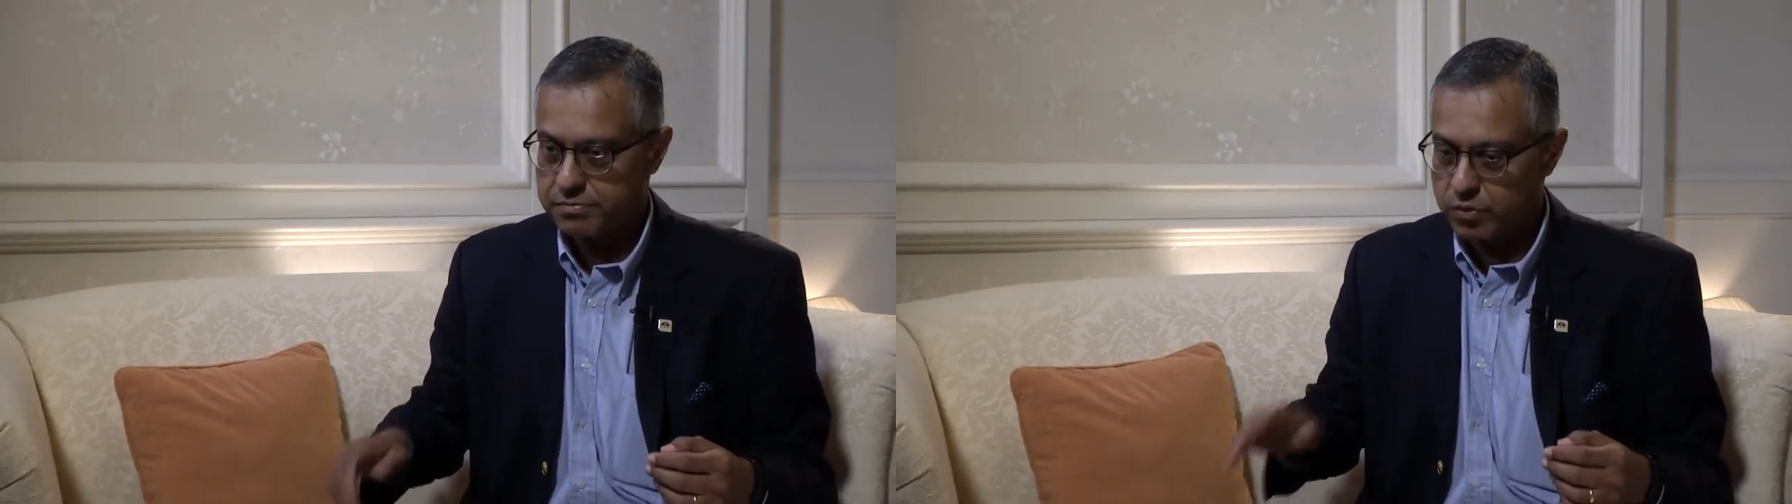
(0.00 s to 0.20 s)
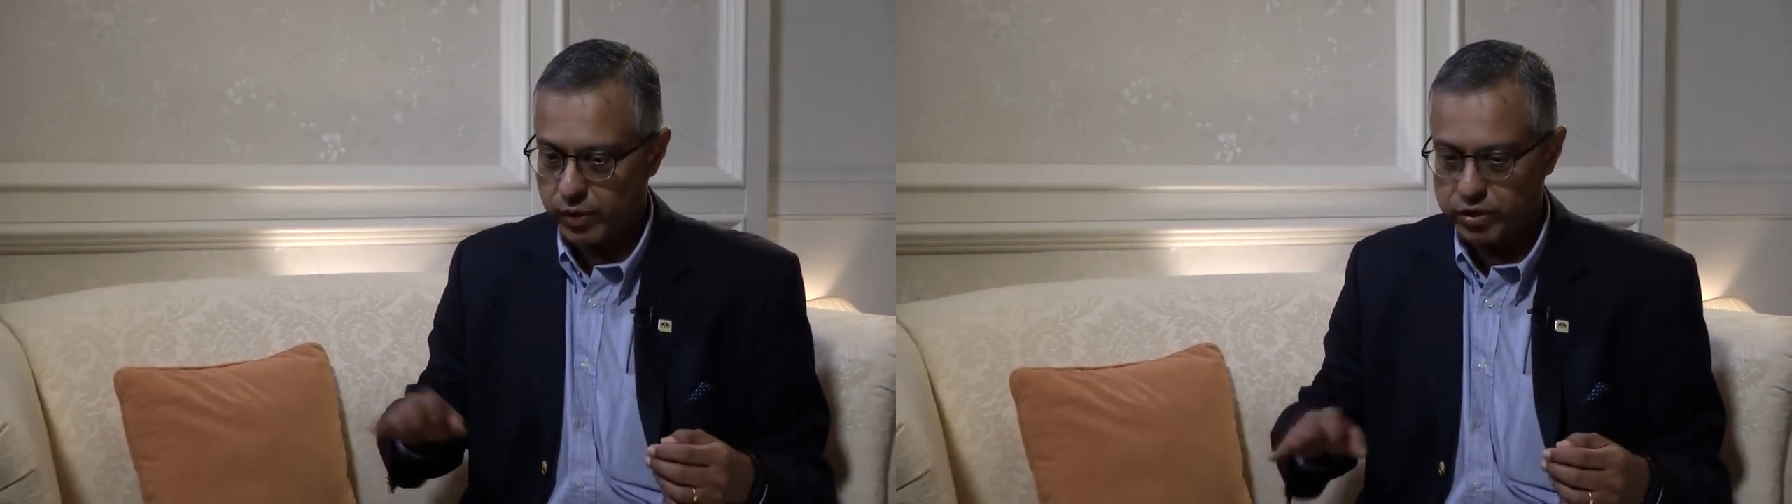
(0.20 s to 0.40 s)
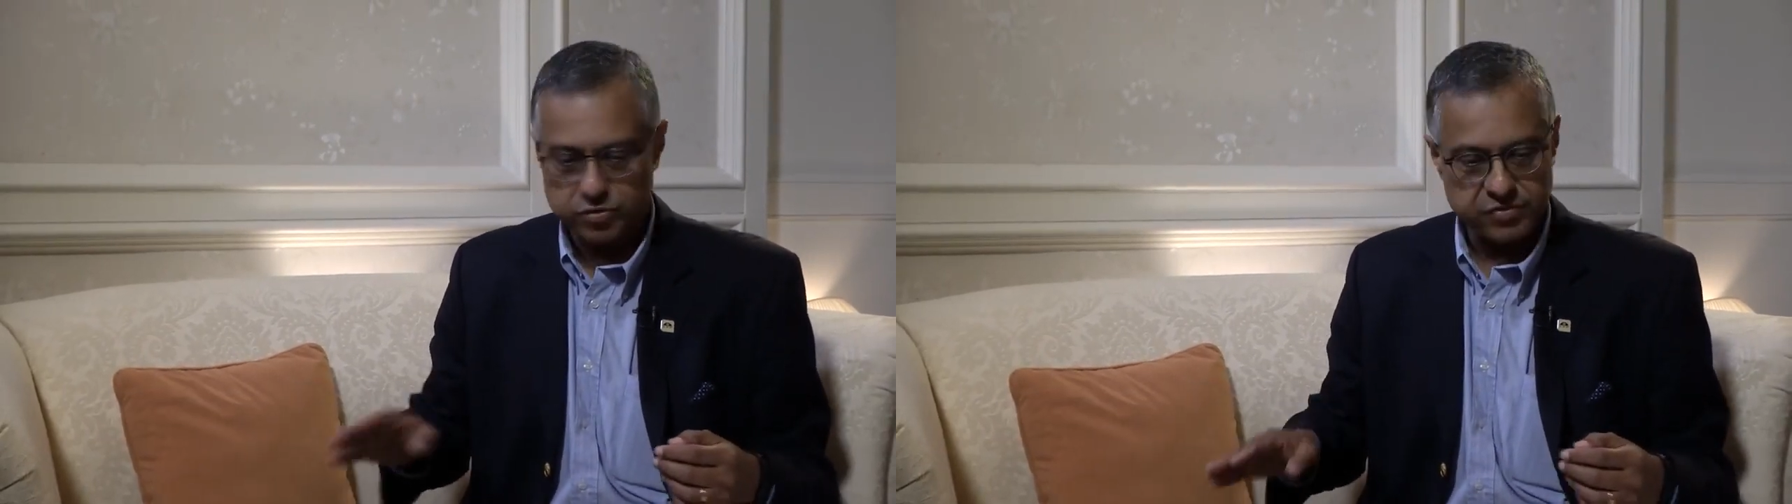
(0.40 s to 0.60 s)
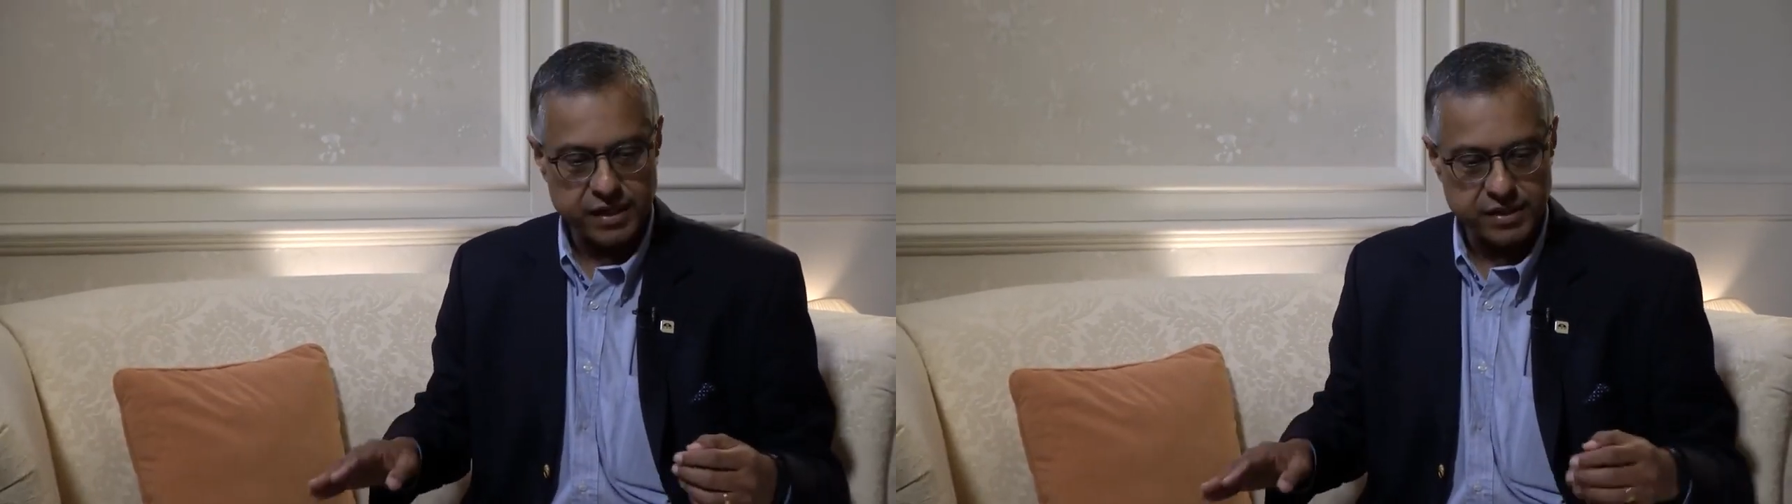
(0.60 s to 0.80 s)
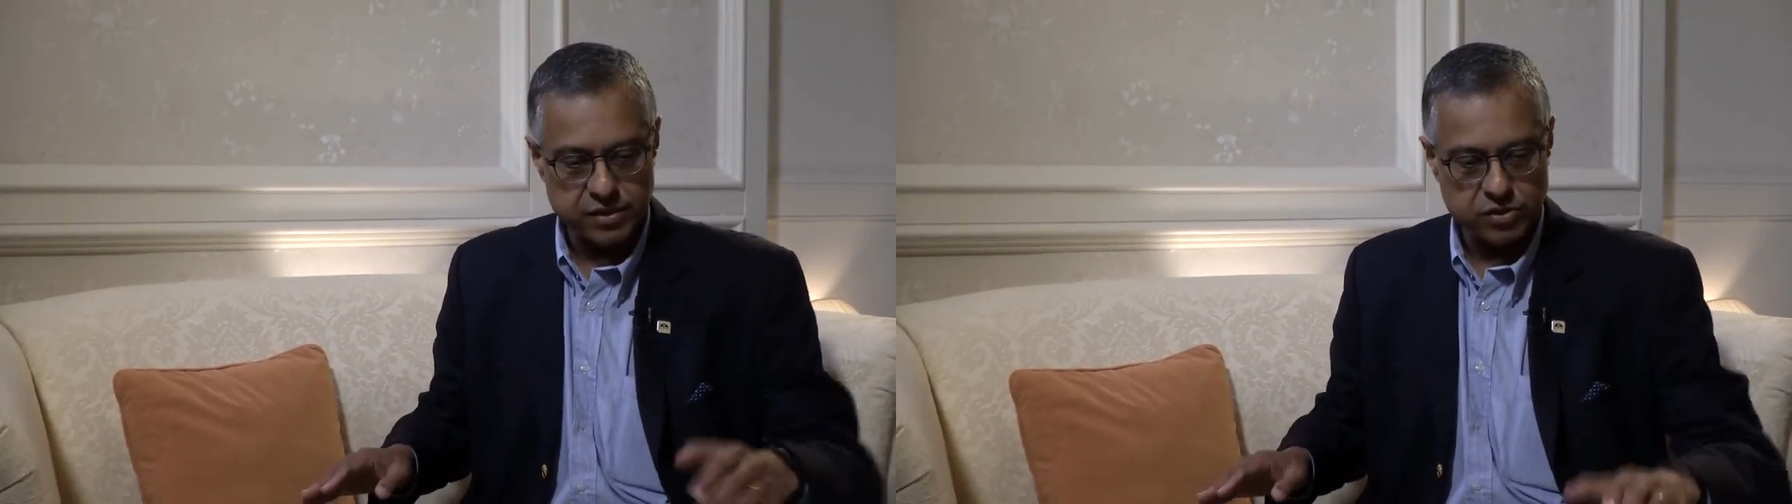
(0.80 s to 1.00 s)
But what you've
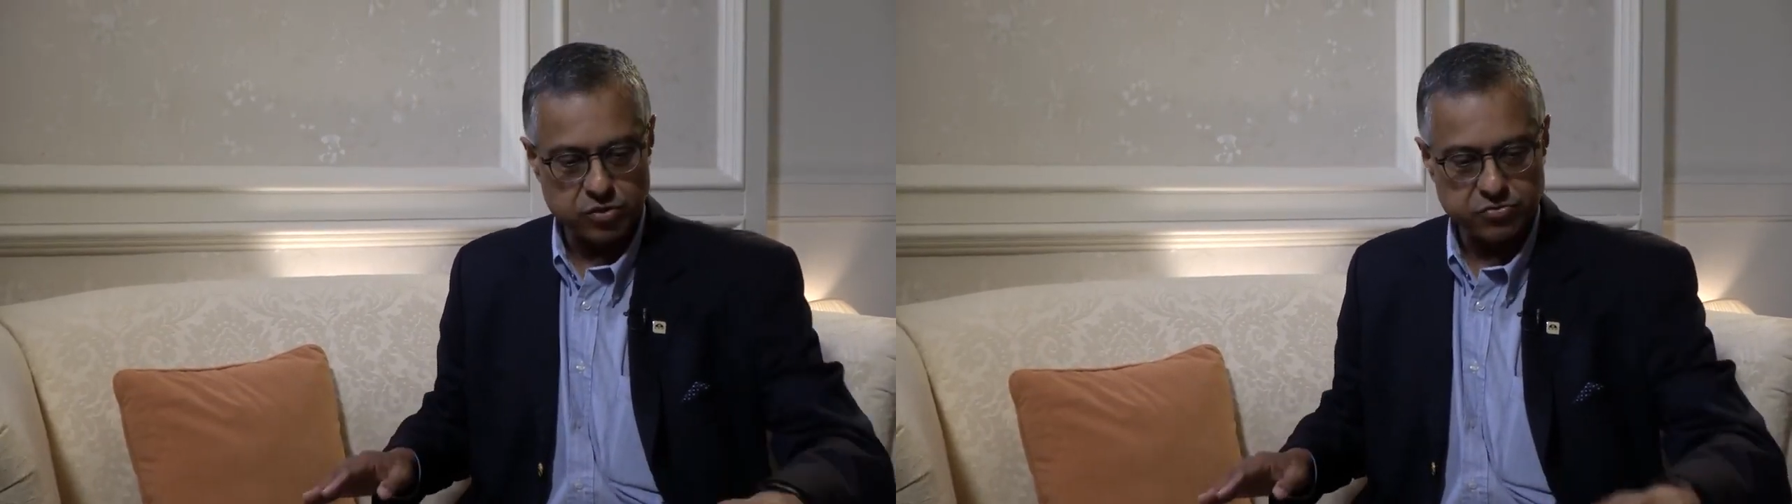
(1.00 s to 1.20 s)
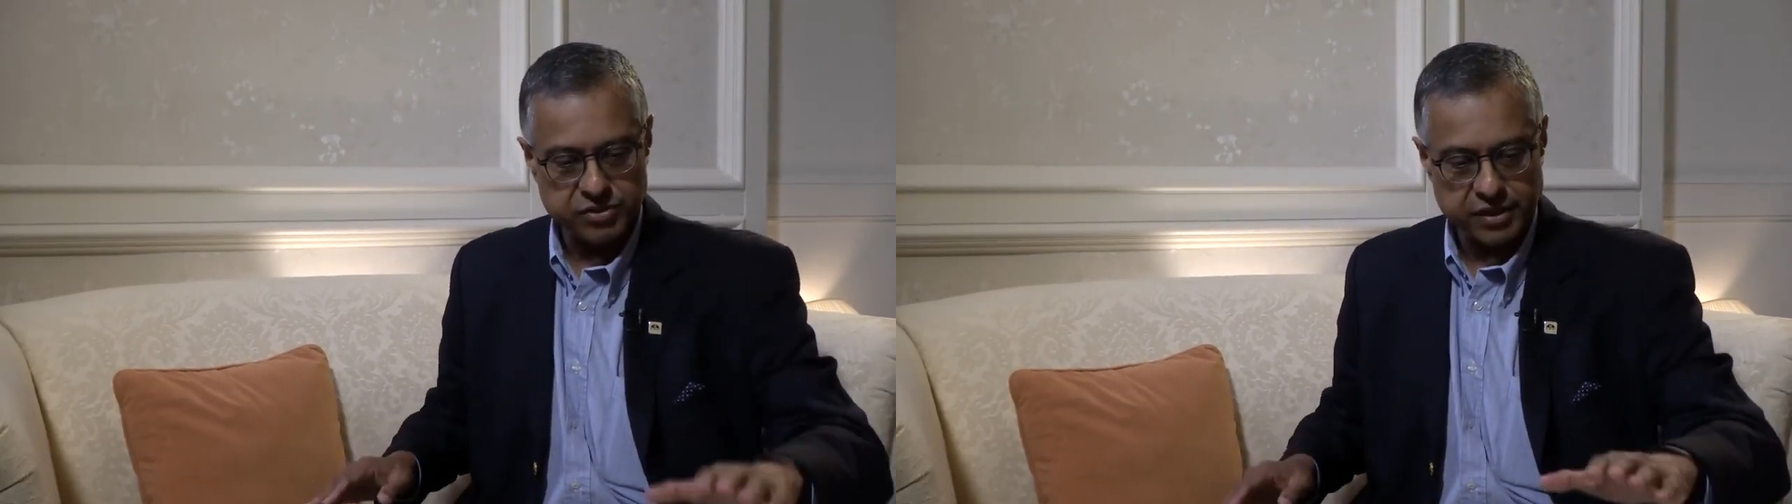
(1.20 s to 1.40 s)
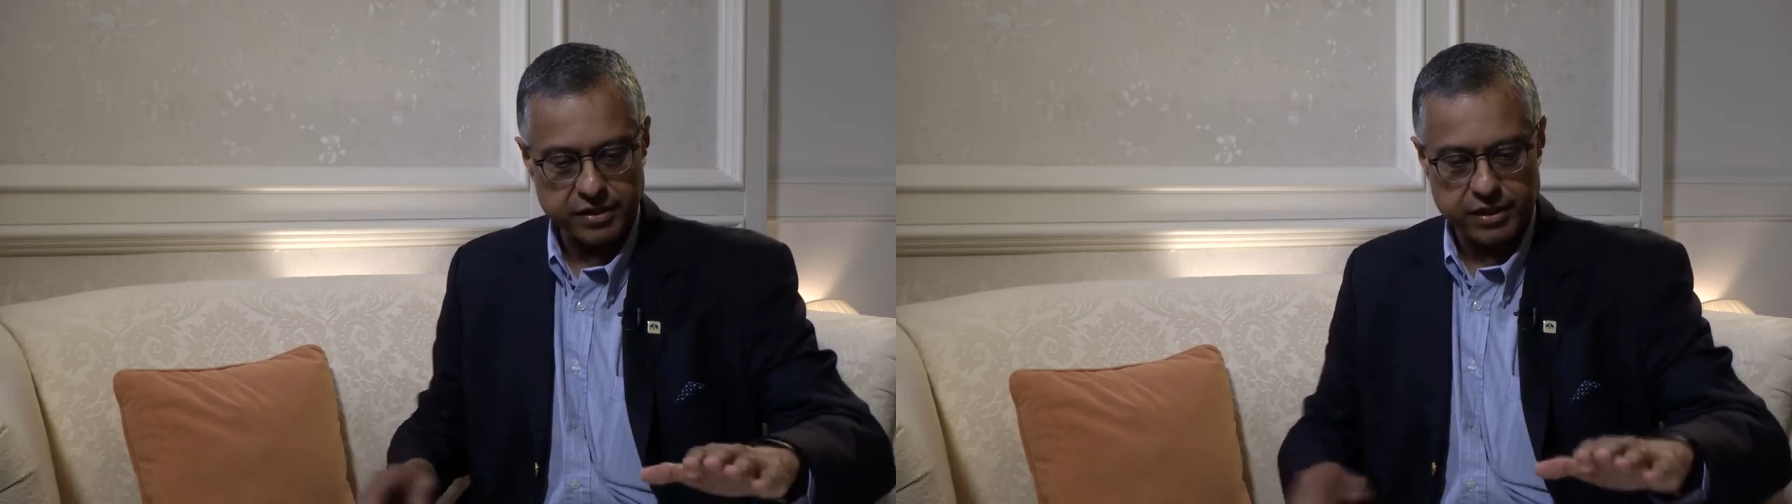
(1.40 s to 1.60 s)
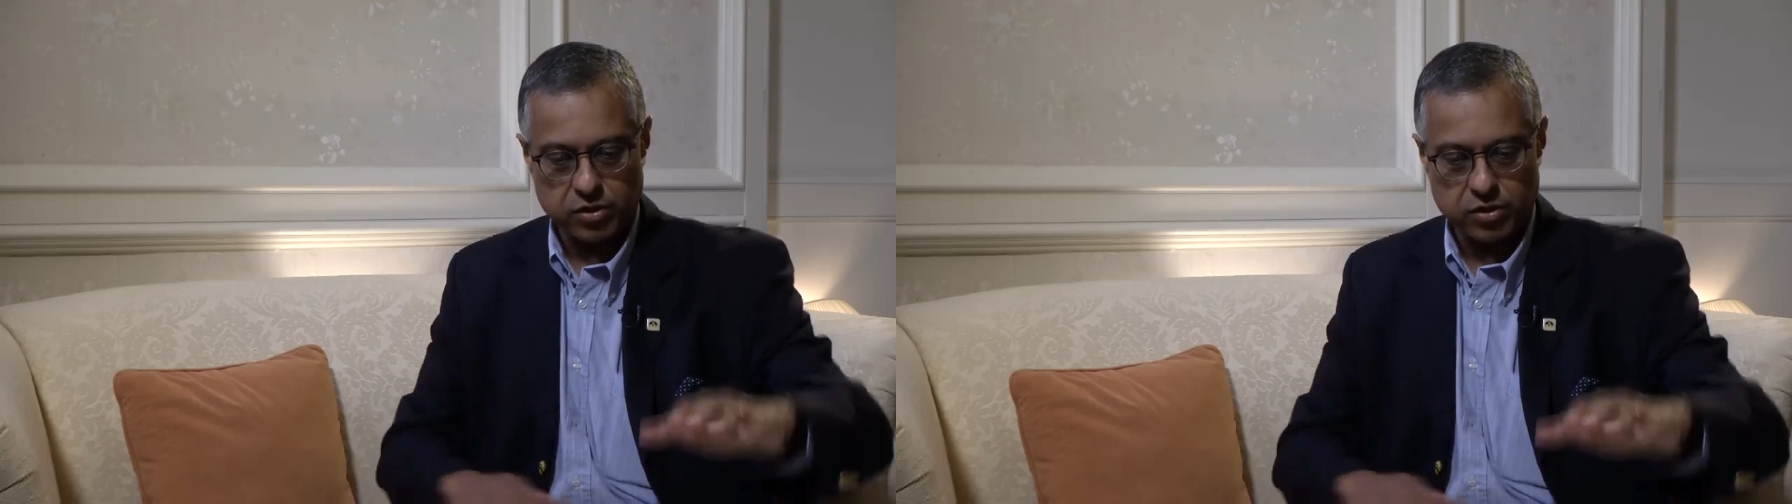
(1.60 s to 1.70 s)
done is you've suddenly